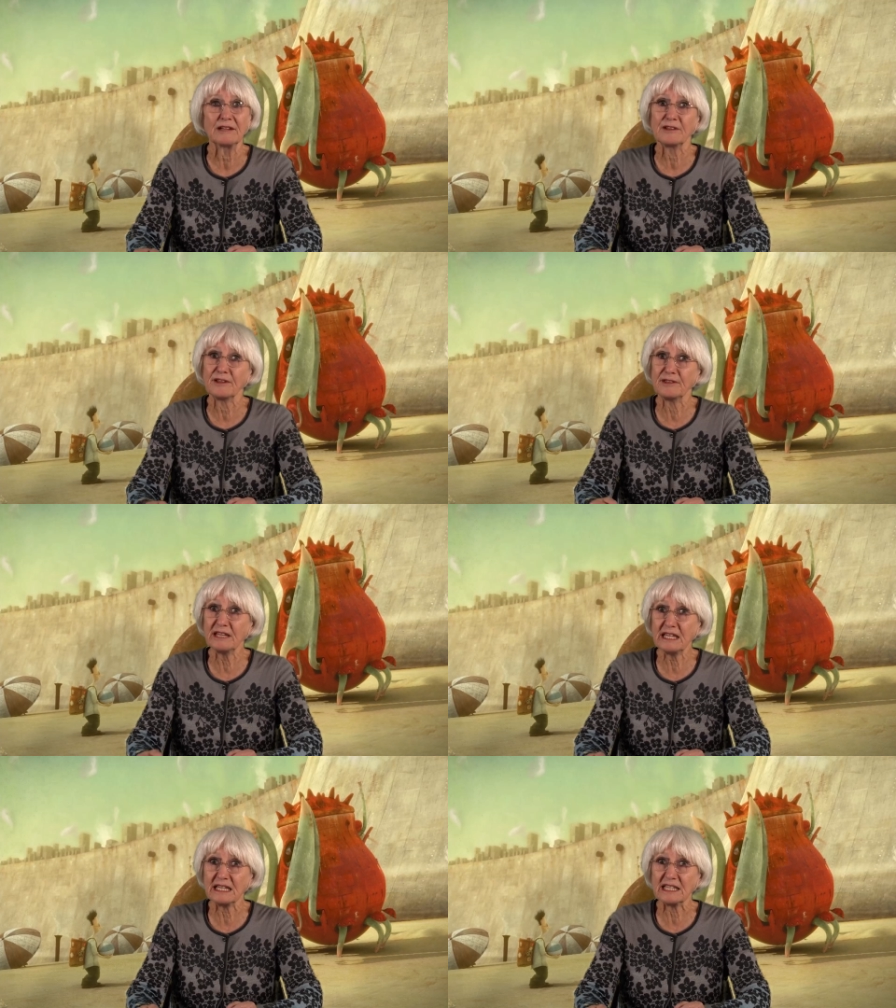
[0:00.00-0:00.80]
The
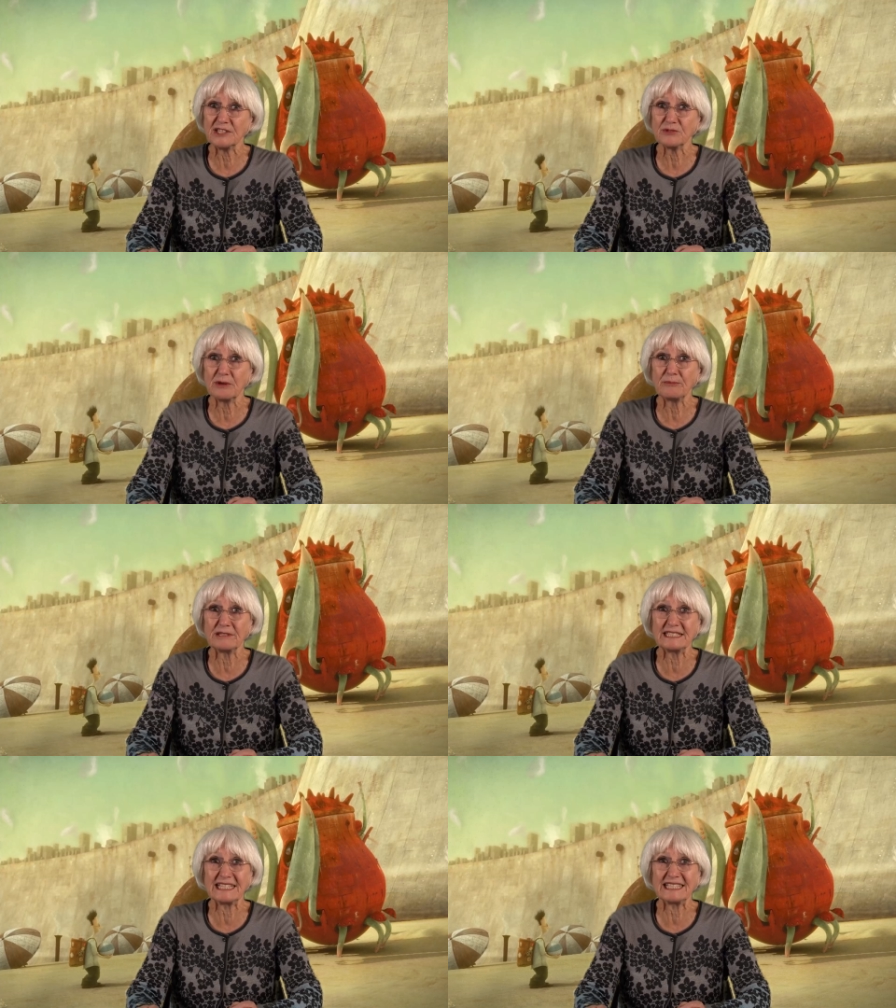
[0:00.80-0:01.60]
thing is
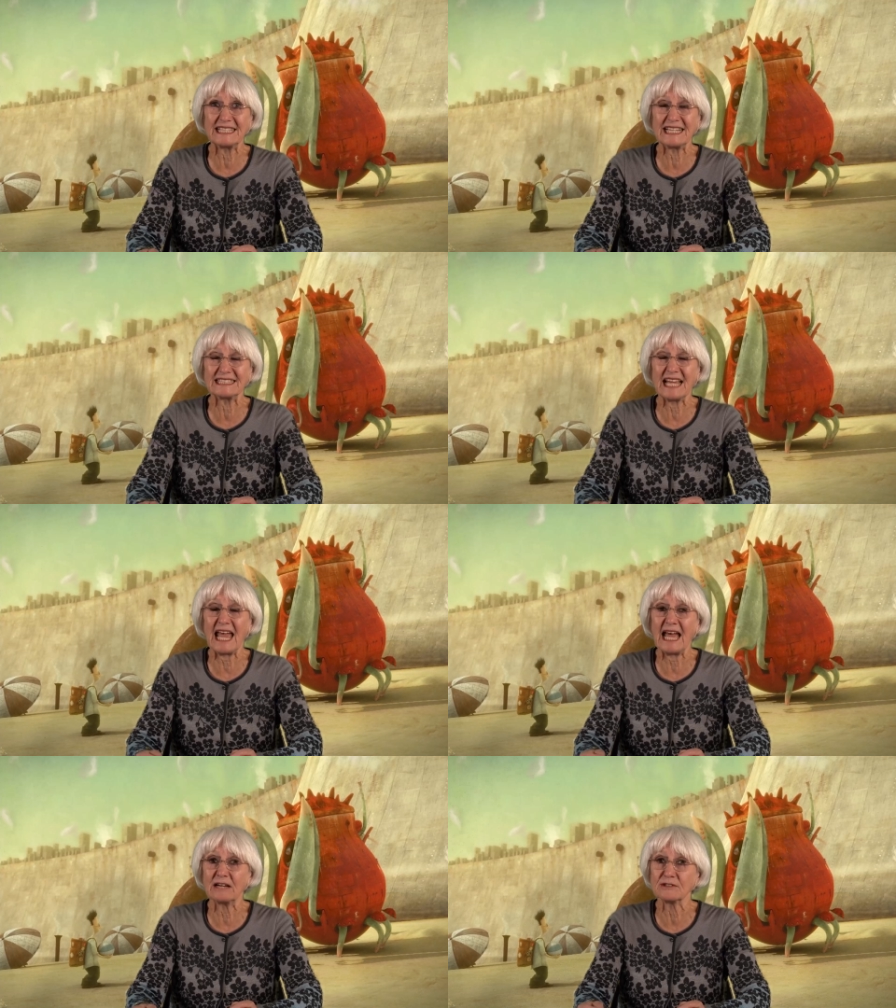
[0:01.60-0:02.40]
represented as
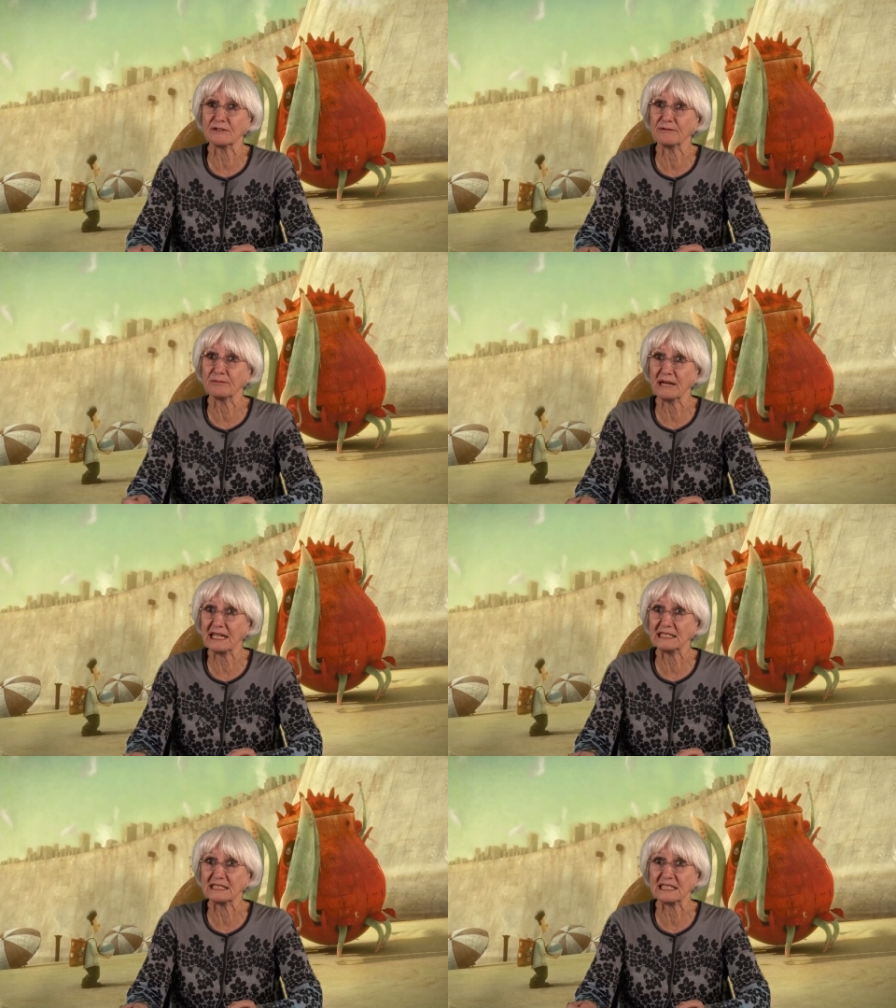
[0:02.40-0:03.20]
out of
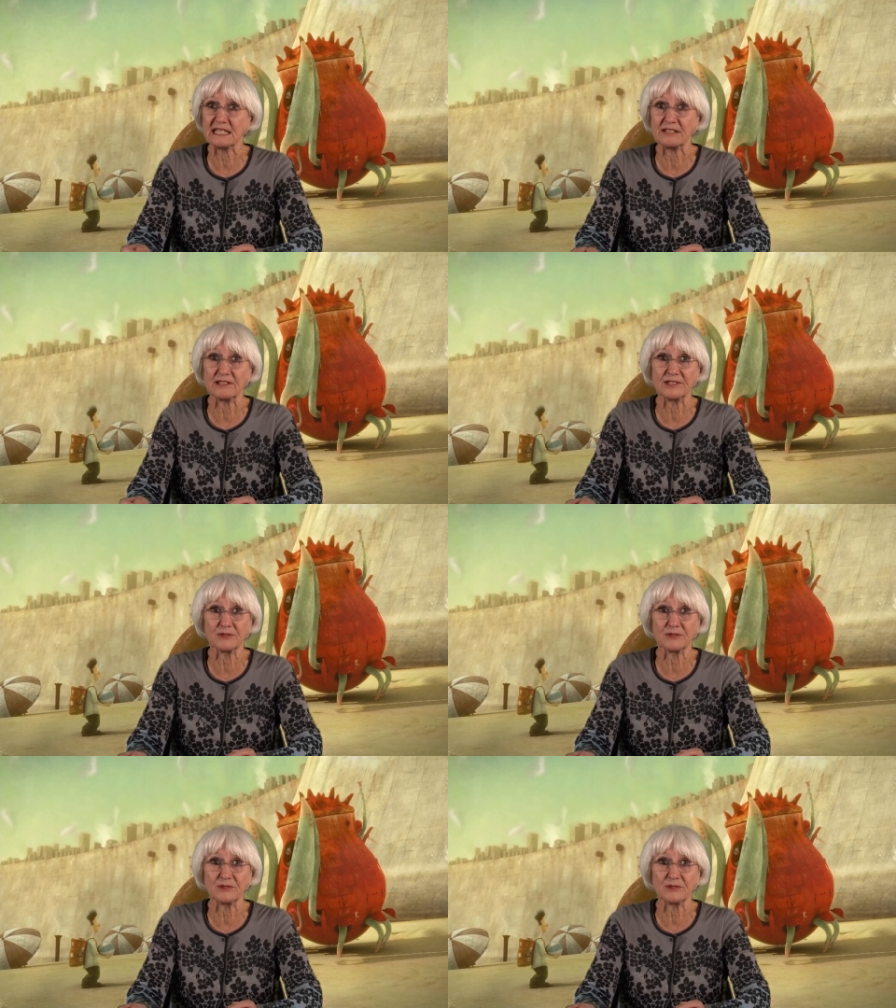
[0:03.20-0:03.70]
place in this